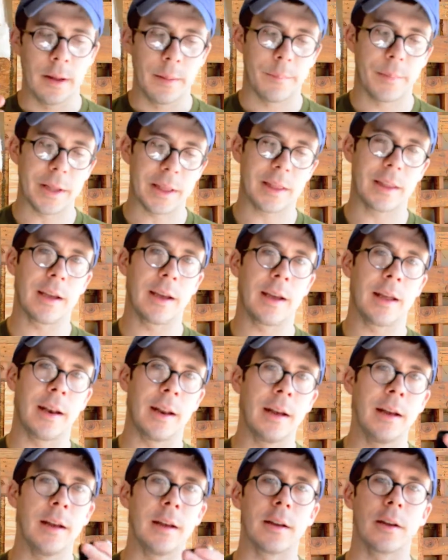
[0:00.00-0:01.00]
but
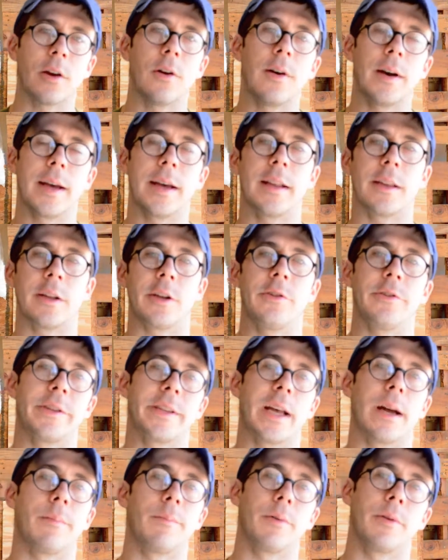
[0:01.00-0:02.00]
then go ahead and use
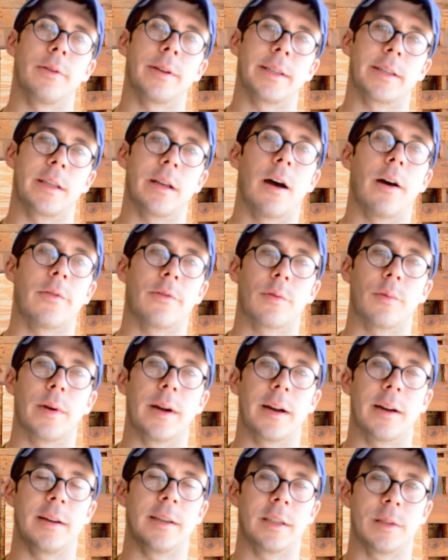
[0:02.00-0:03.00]
that brewing
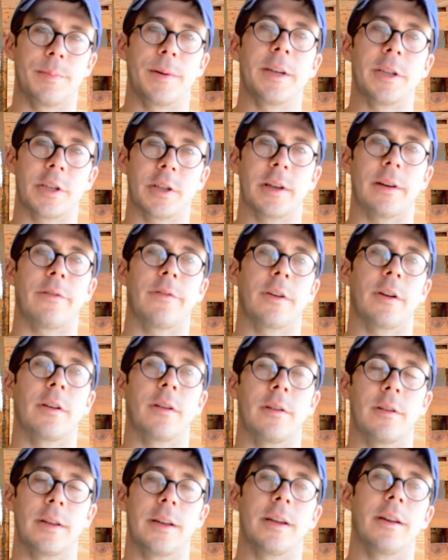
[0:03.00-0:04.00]
software, especially if
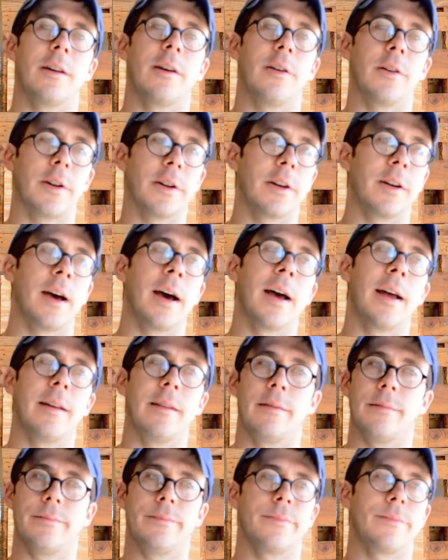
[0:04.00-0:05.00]
you're not